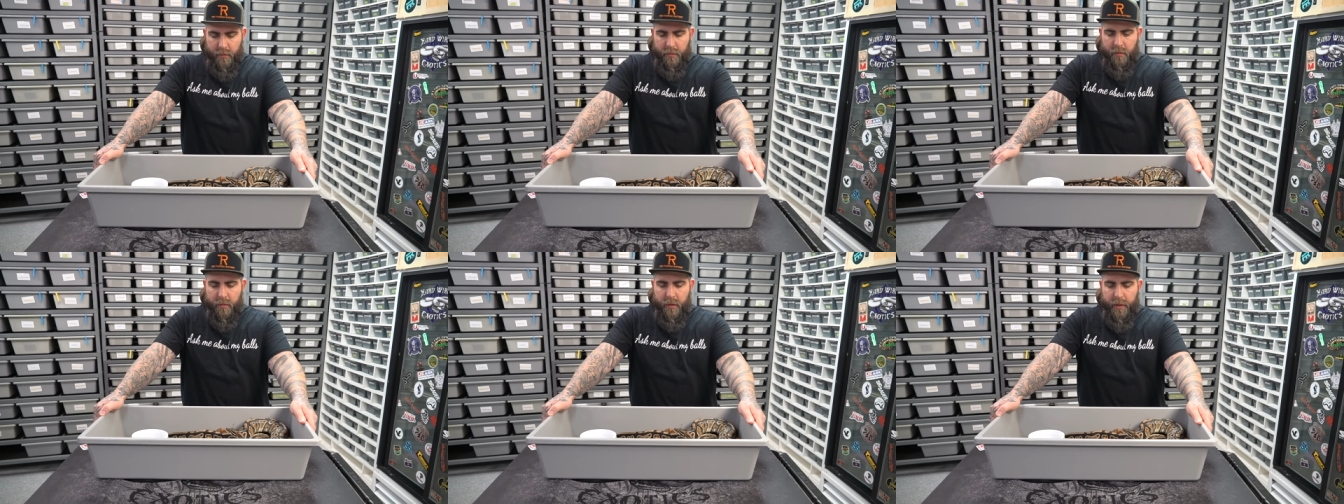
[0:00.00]

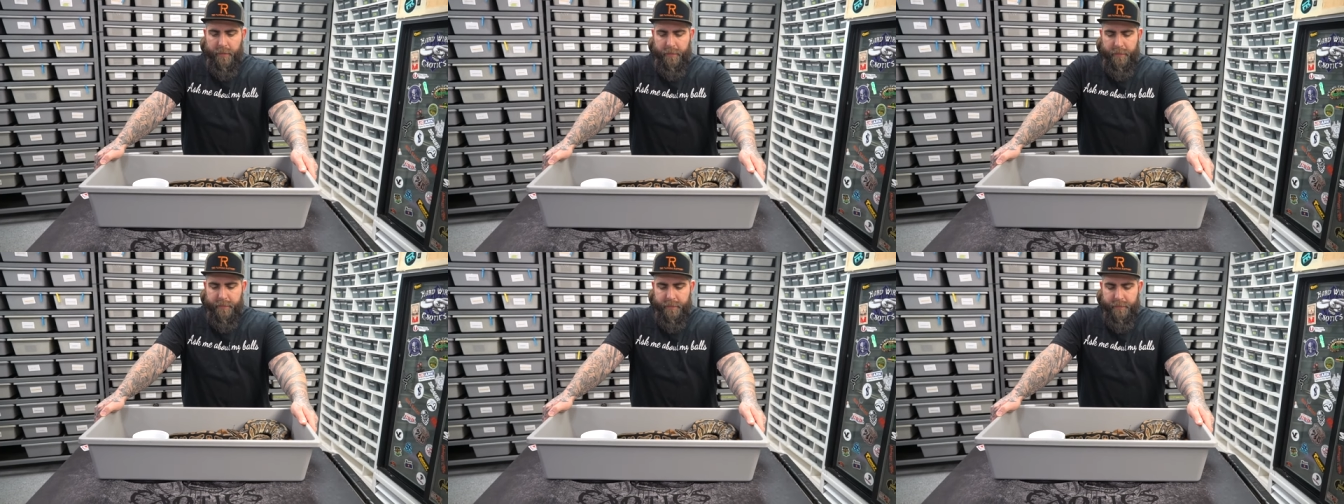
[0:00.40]
before
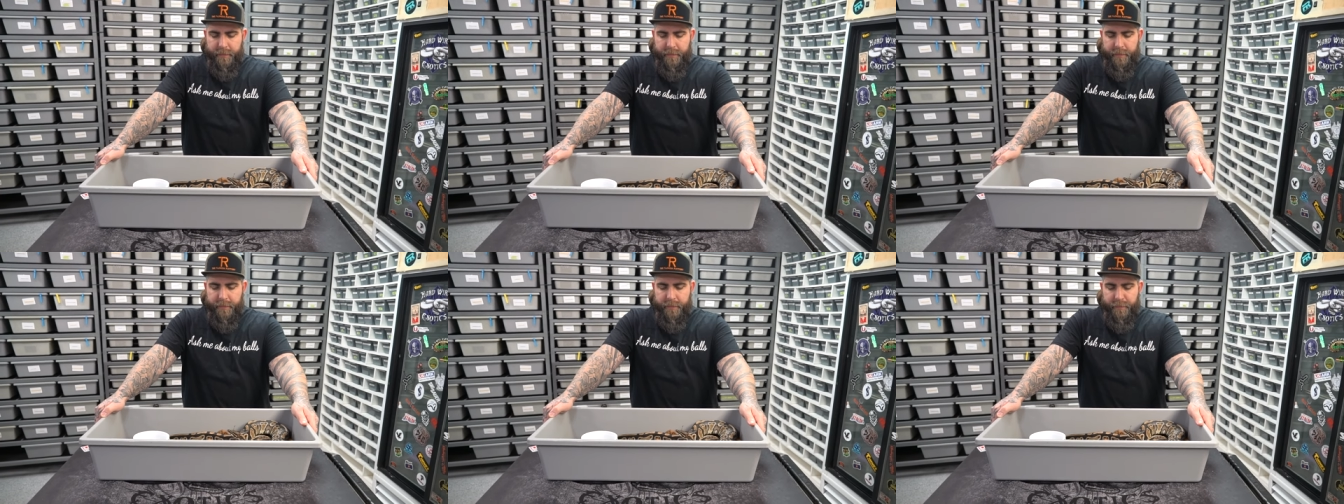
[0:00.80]
we just
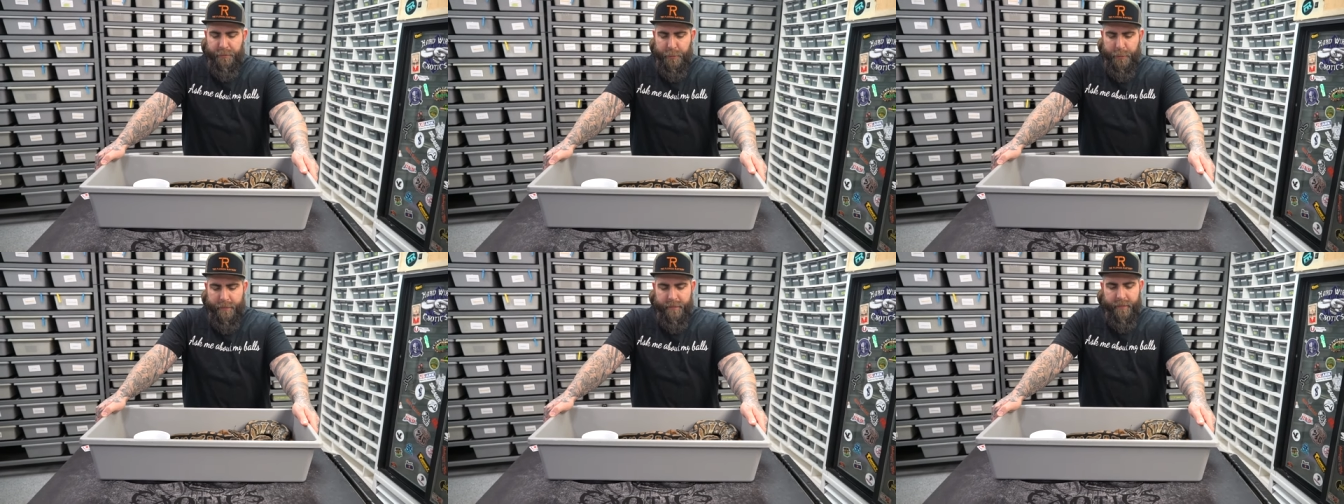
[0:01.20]

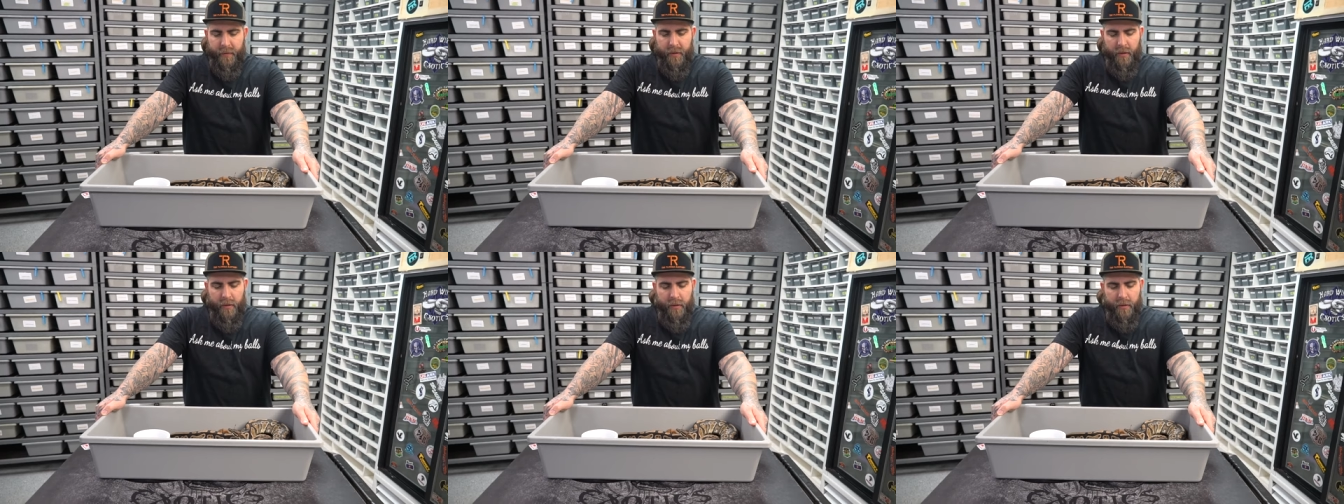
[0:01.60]

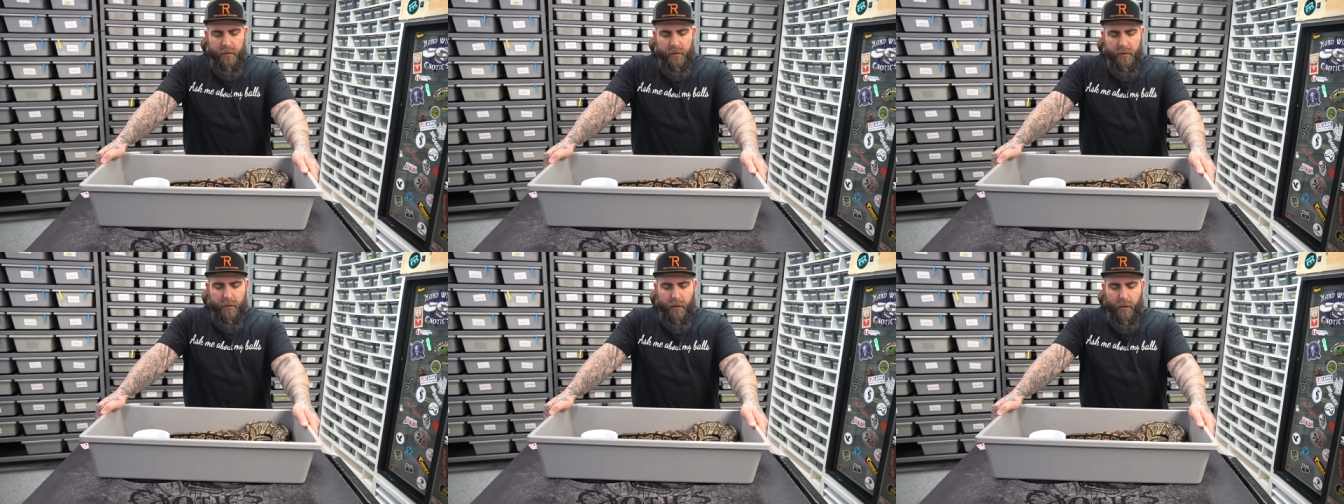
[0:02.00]

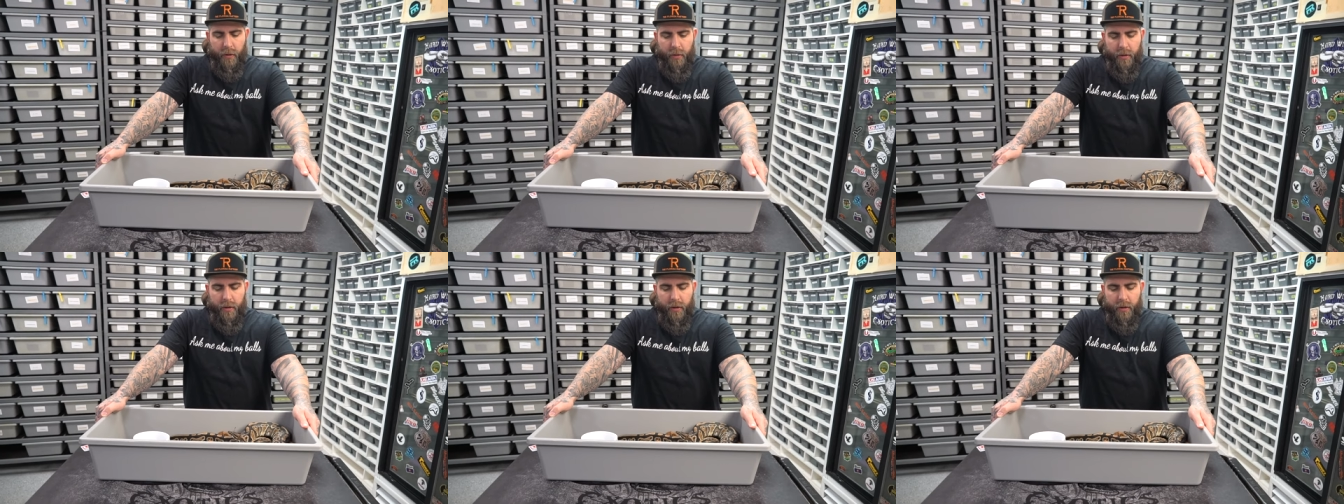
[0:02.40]

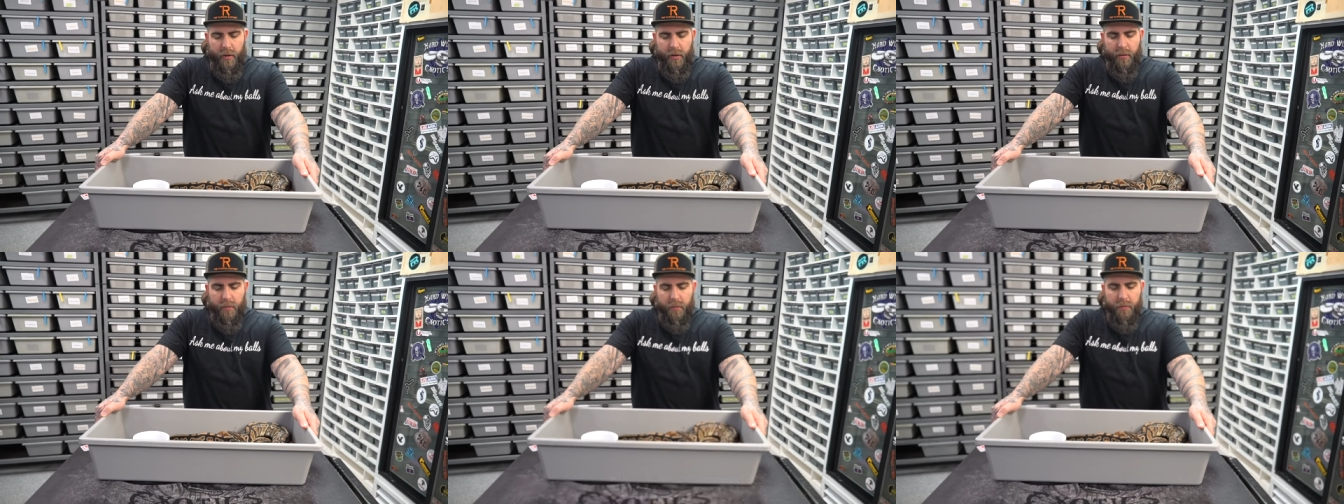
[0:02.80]

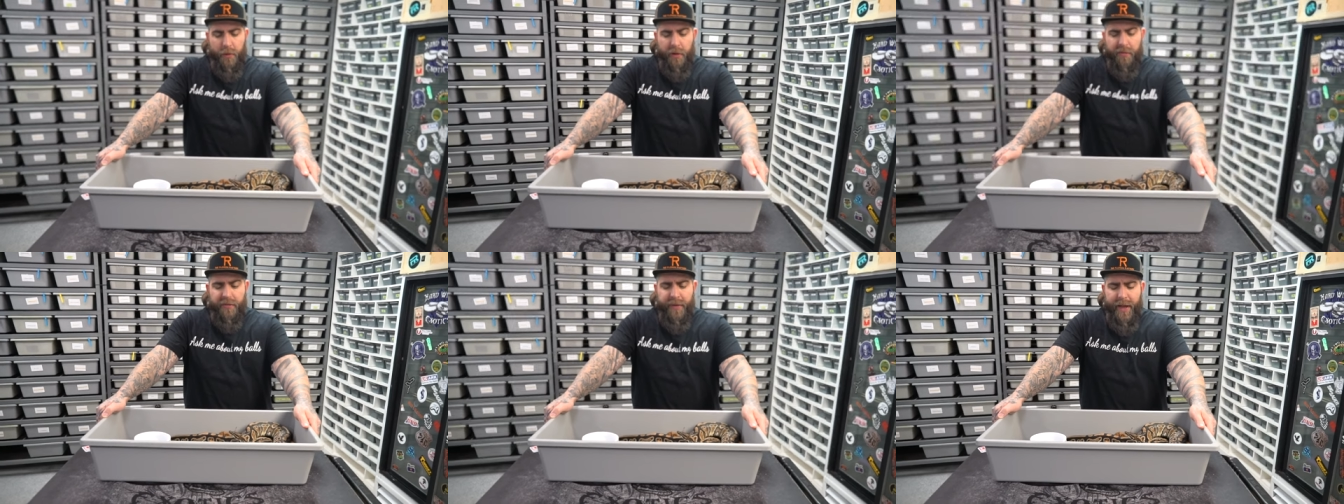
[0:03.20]
So we're
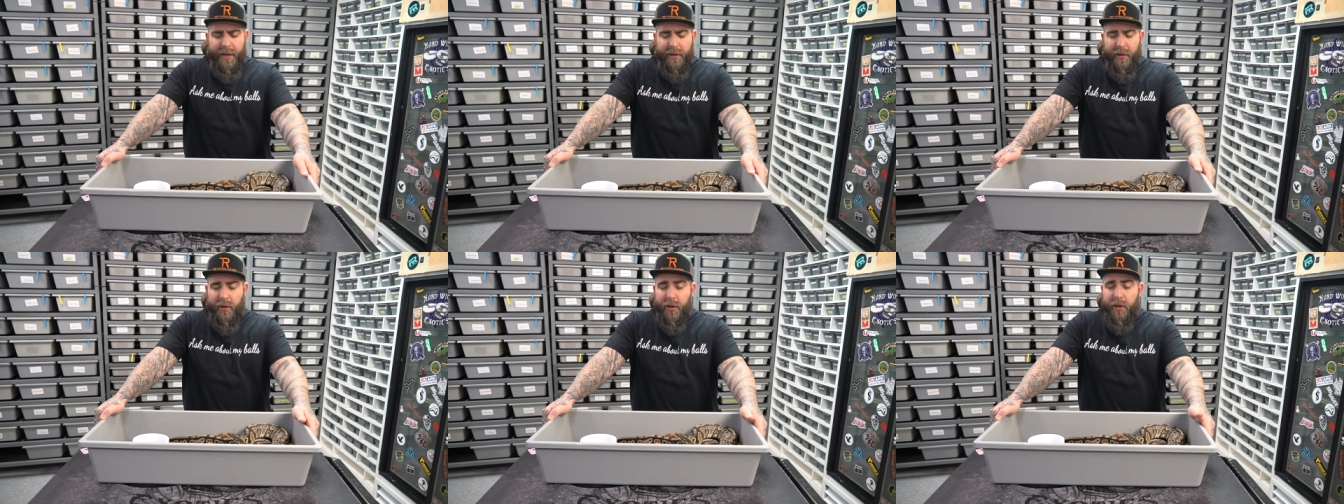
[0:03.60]
gonna
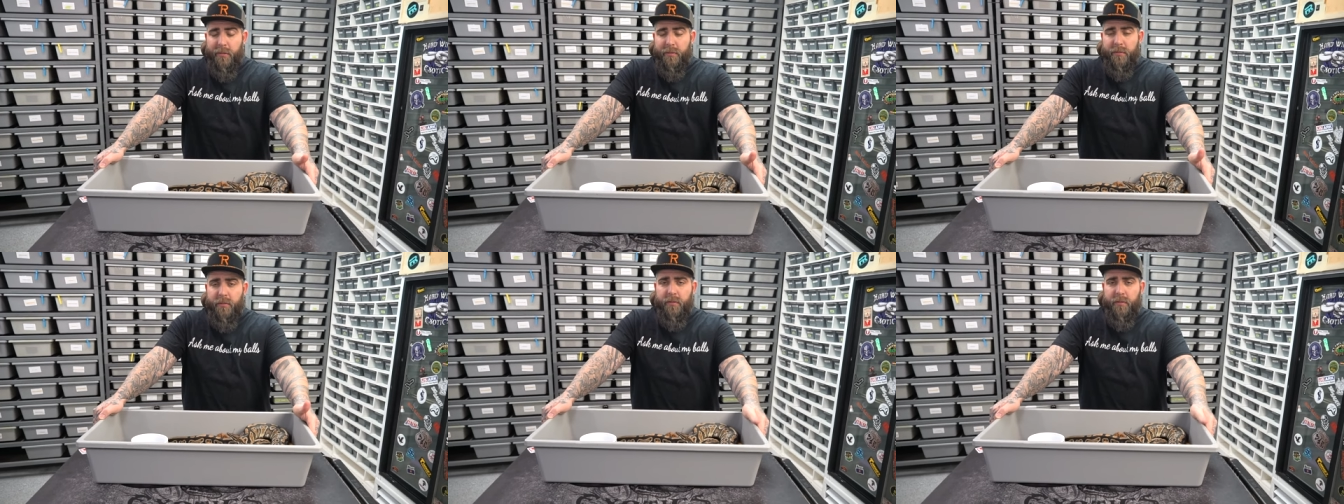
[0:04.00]
fatten her up